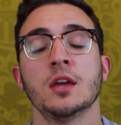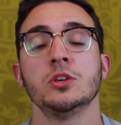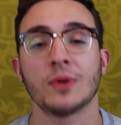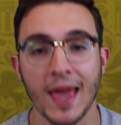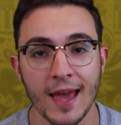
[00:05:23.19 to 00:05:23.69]

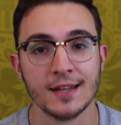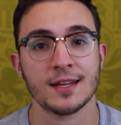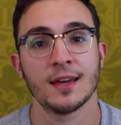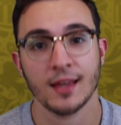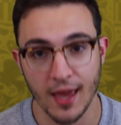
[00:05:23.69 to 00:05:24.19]
you can't
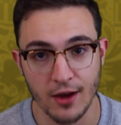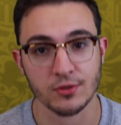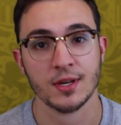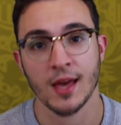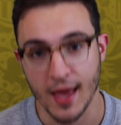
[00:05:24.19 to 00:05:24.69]

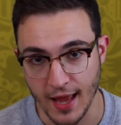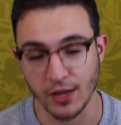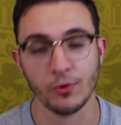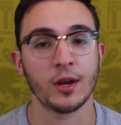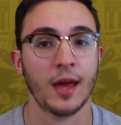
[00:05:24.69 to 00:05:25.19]
count
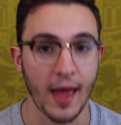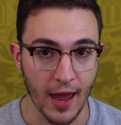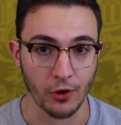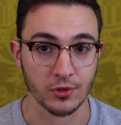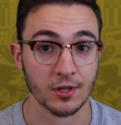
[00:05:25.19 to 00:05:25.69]
anyone
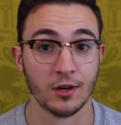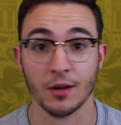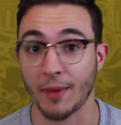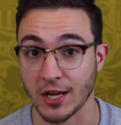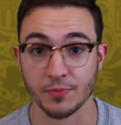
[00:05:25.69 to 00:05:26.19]
out on a
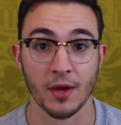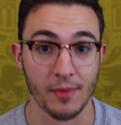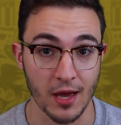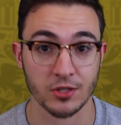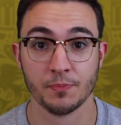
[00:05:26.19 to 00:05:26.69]

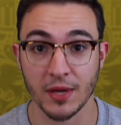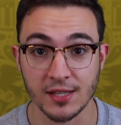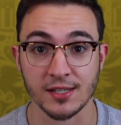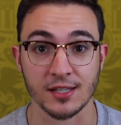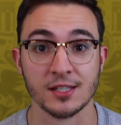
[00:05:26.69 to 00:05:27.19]
match-by-match
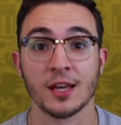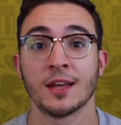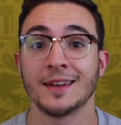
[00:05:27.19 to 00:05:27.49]
basis.